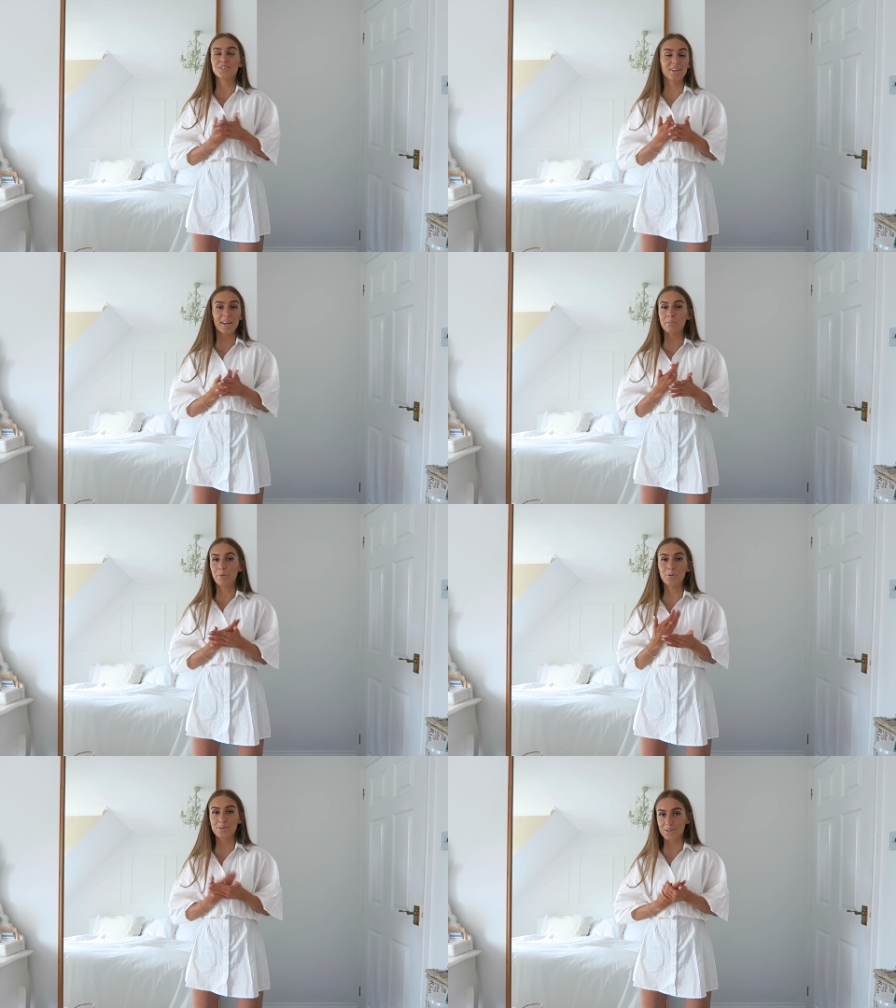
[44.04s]

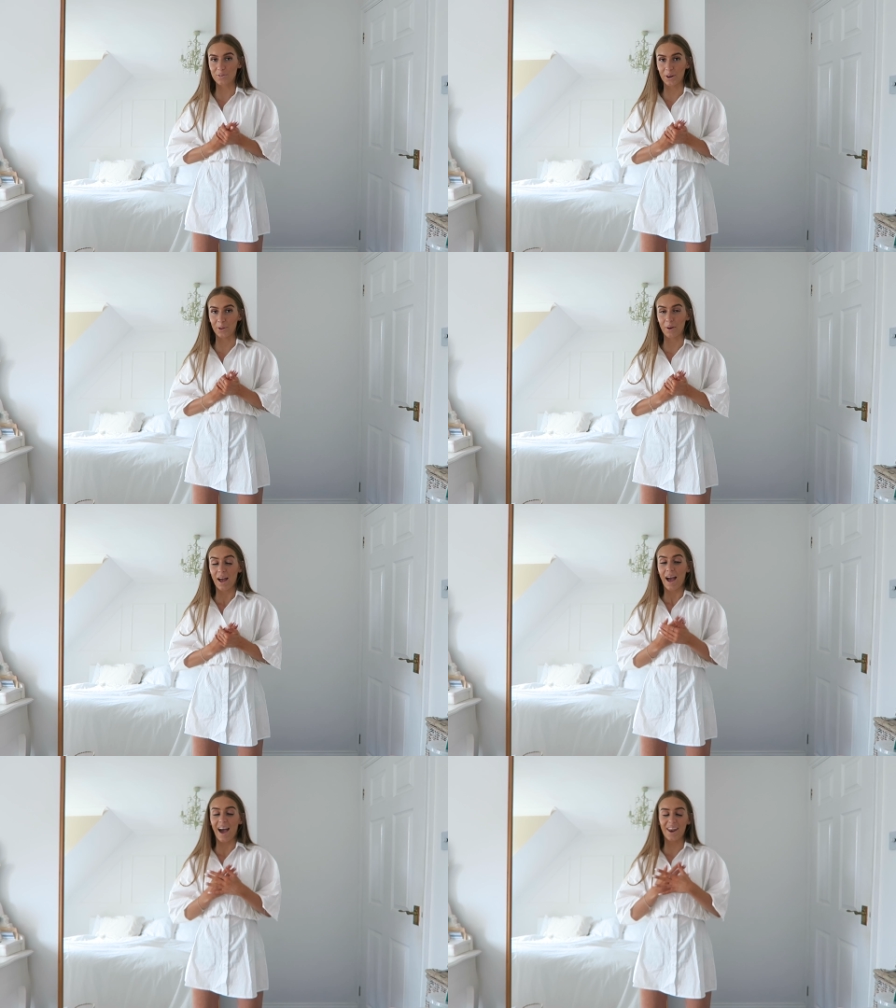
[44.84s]
Shein pulls through,
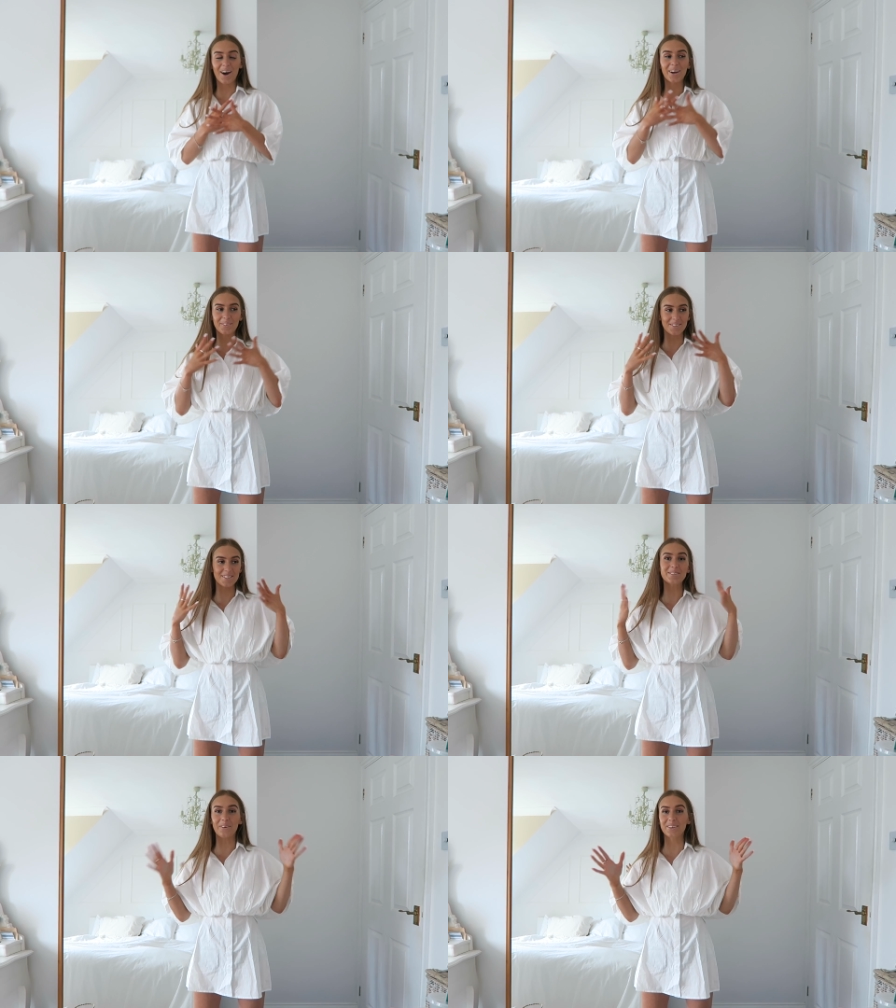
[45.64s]
and I'm
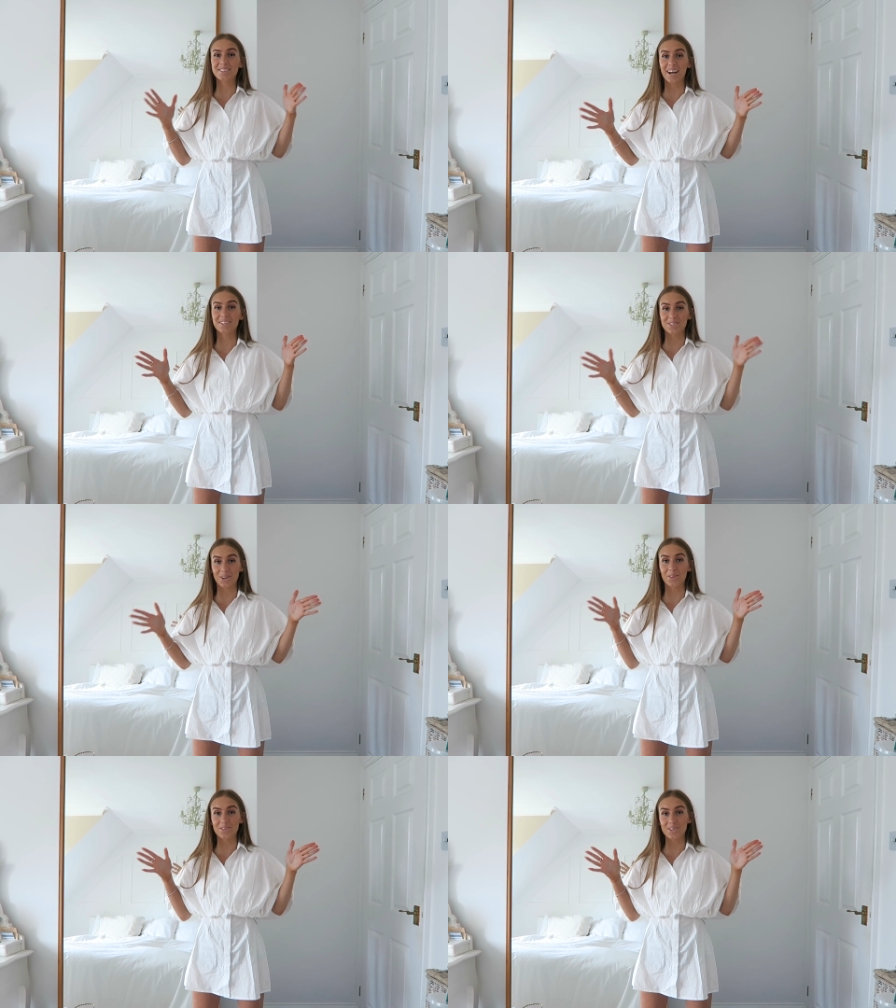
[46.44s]
just so excited to
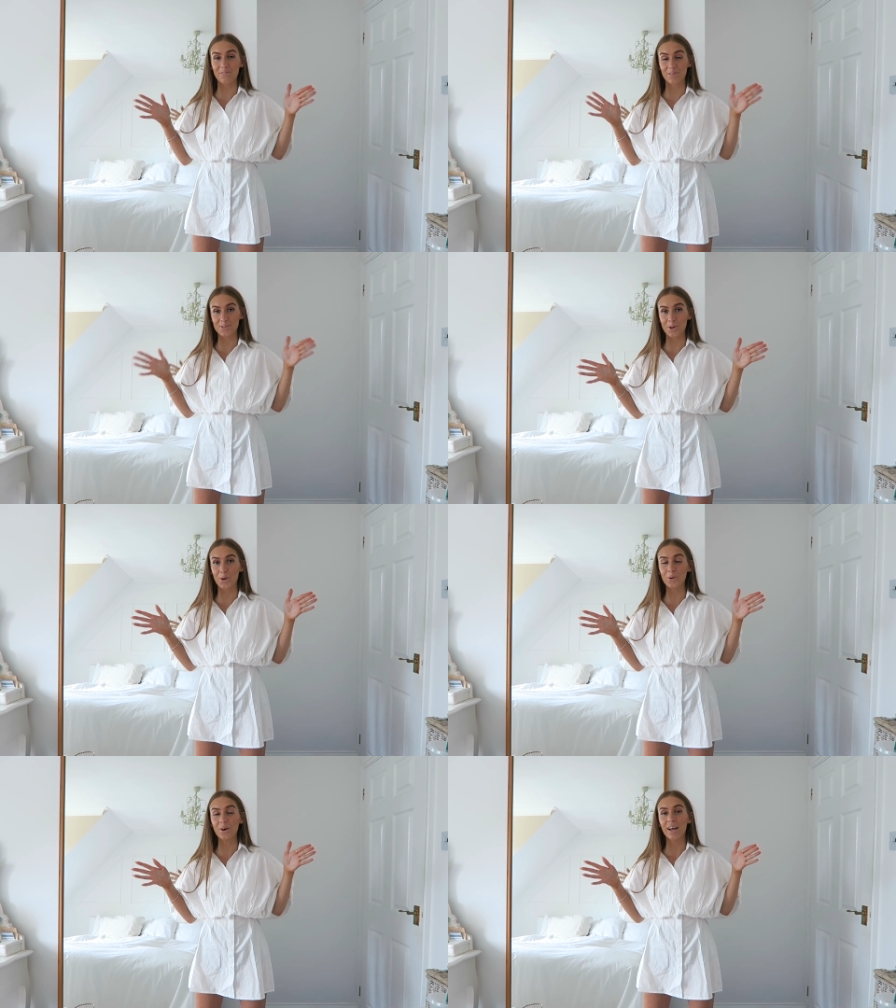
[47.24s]
show you the stuff in this
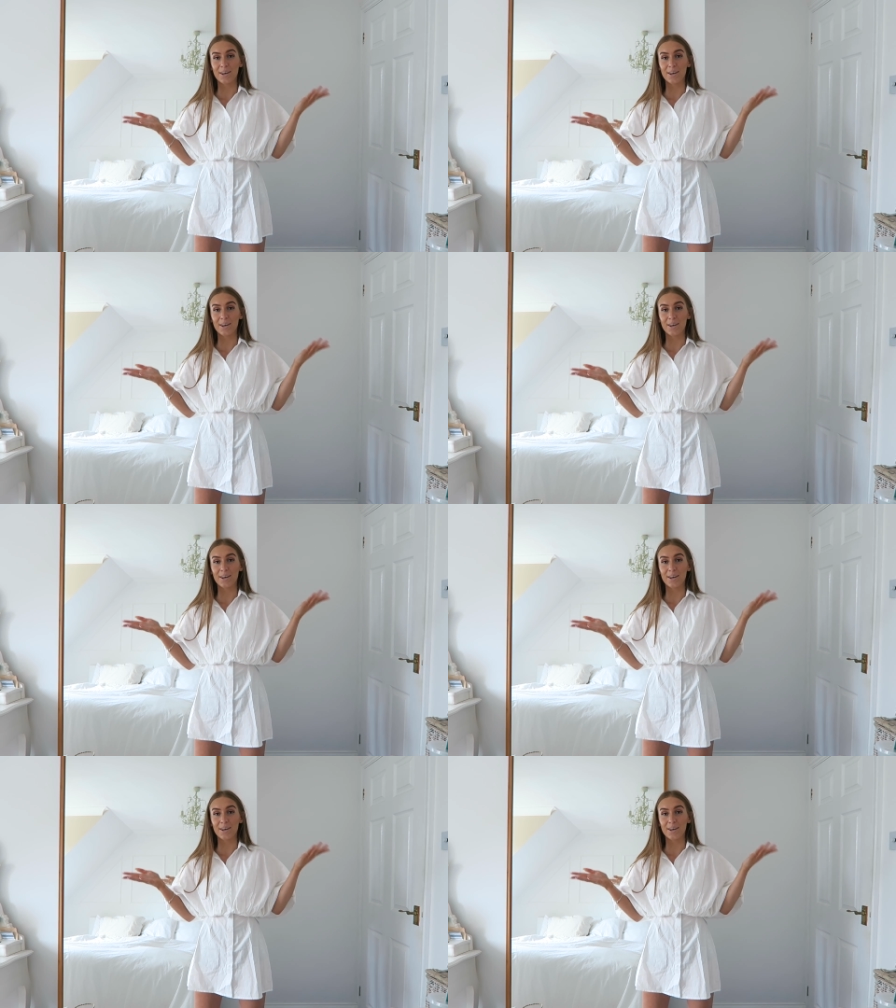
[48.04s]
haul.